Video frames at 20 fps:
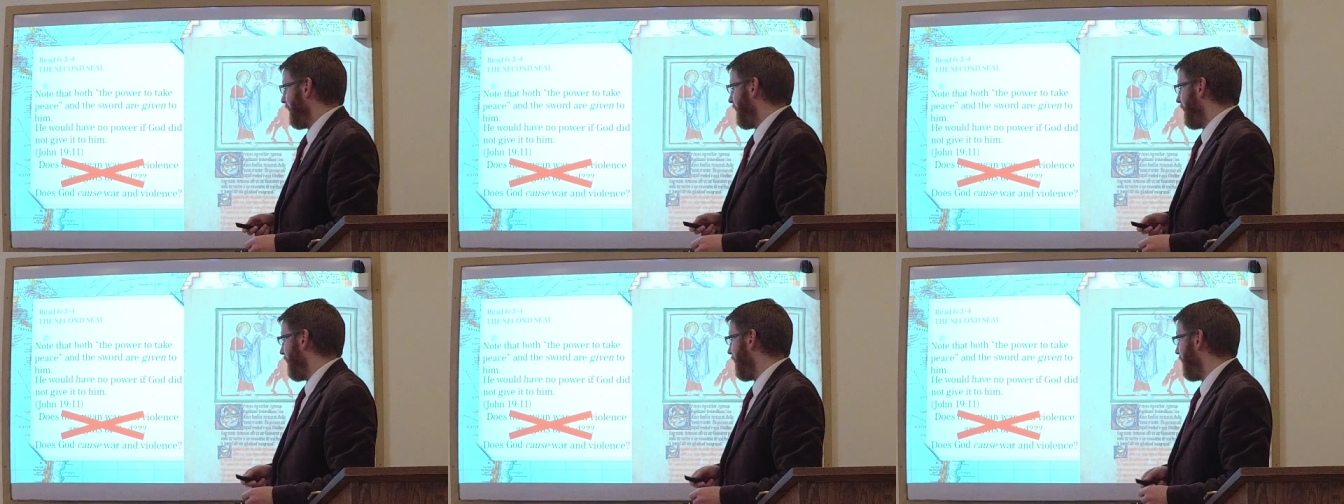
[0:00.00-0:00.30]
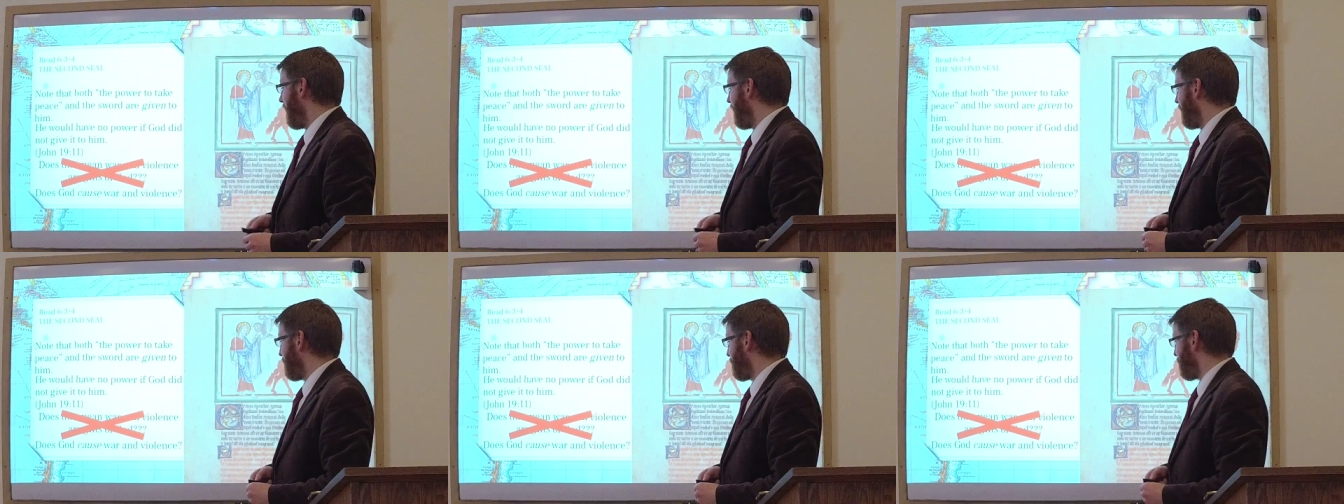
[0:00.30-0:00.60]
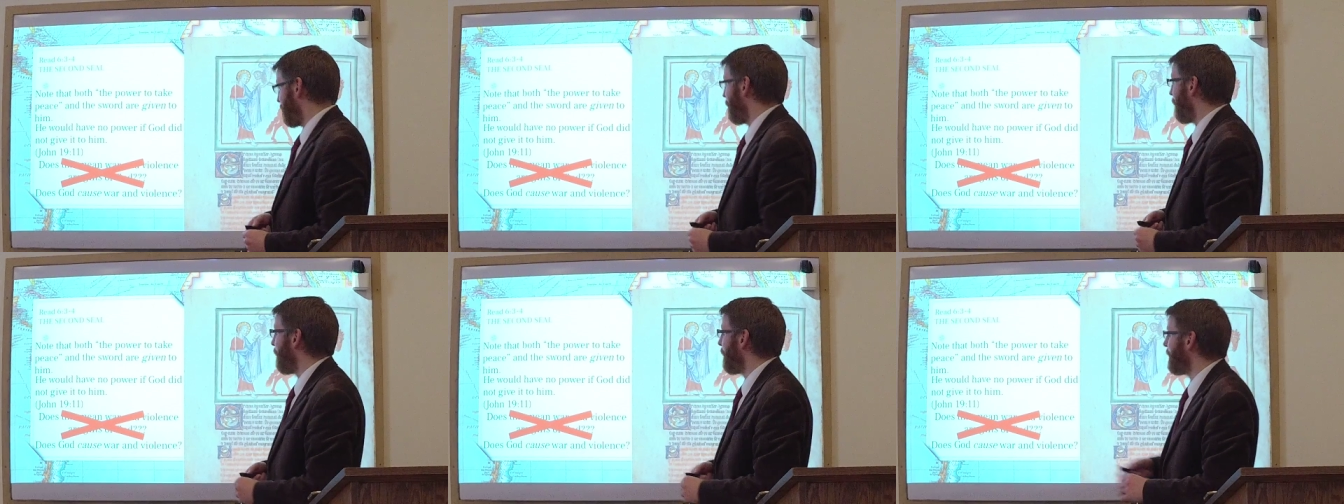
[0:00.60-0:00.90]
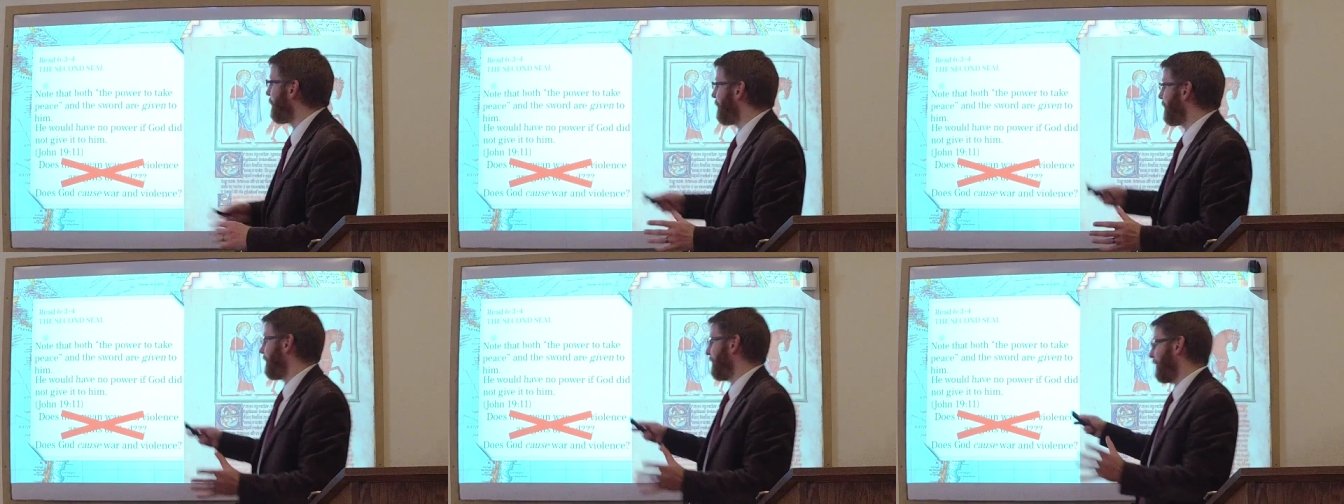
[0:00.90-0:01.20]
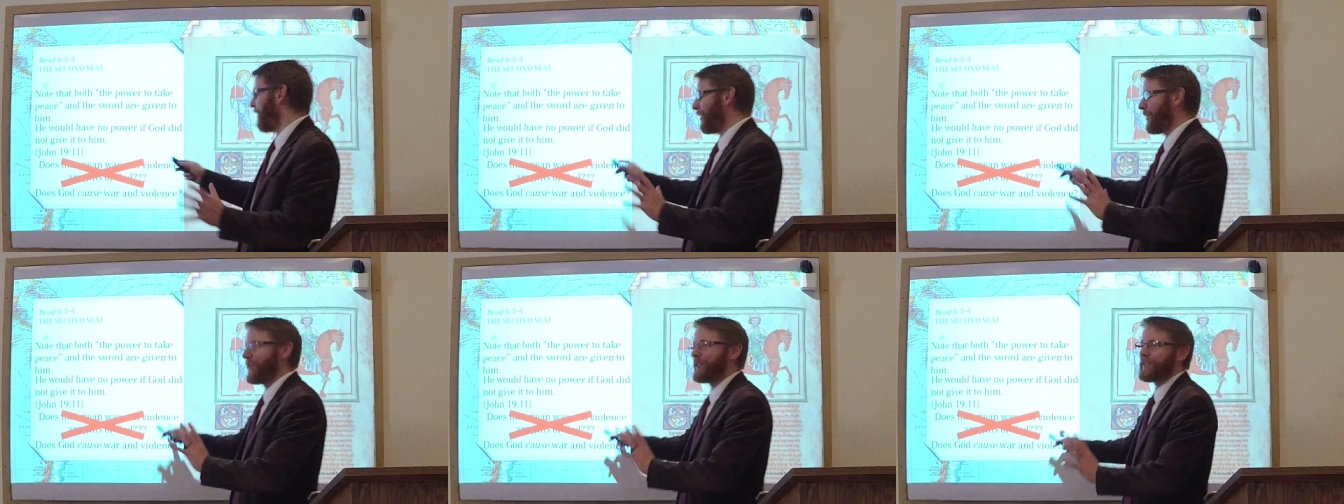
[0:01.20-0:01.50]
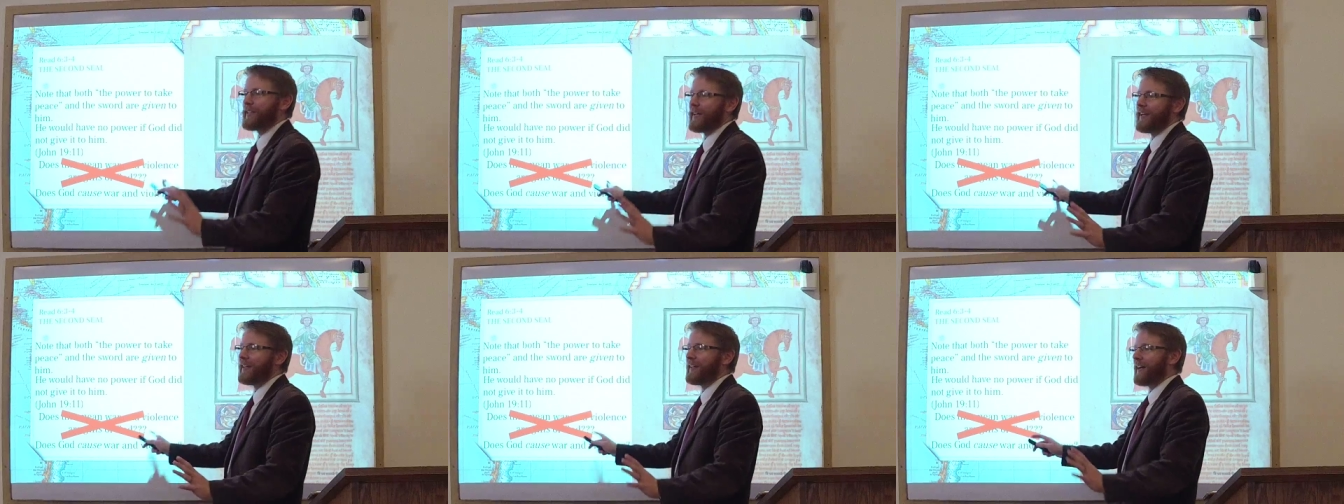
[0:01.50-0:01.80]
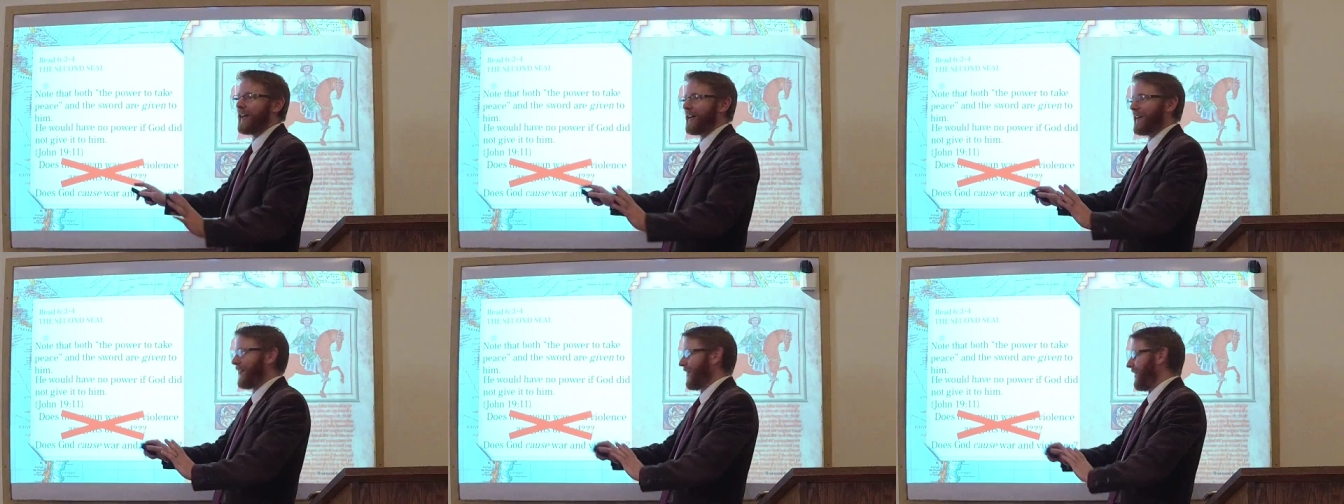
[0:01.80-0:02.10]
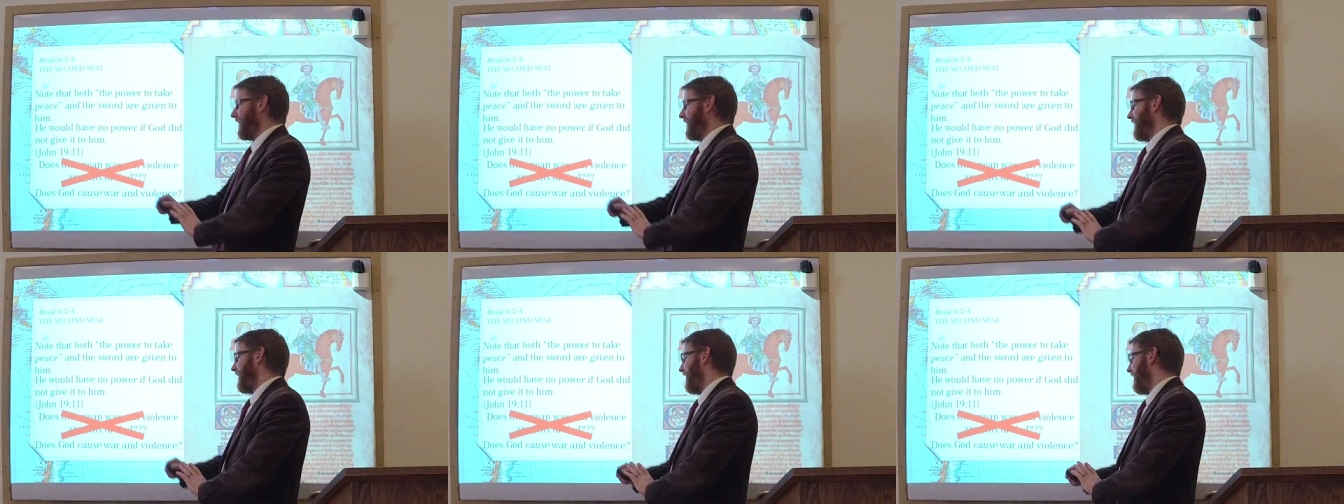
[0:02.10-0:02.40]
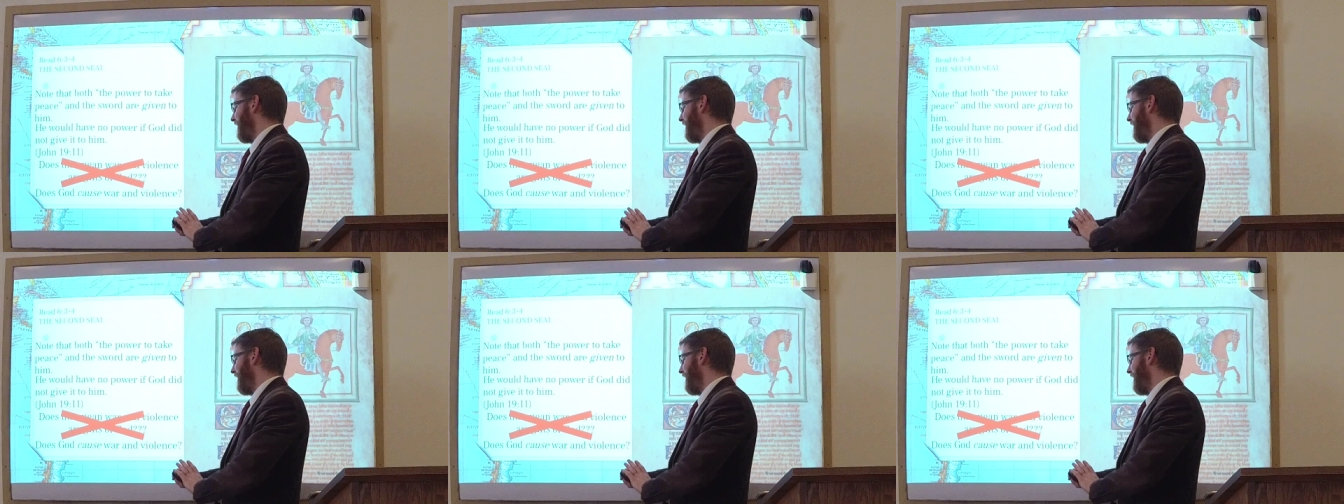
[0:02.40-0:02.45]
Uh, so we would we would say that.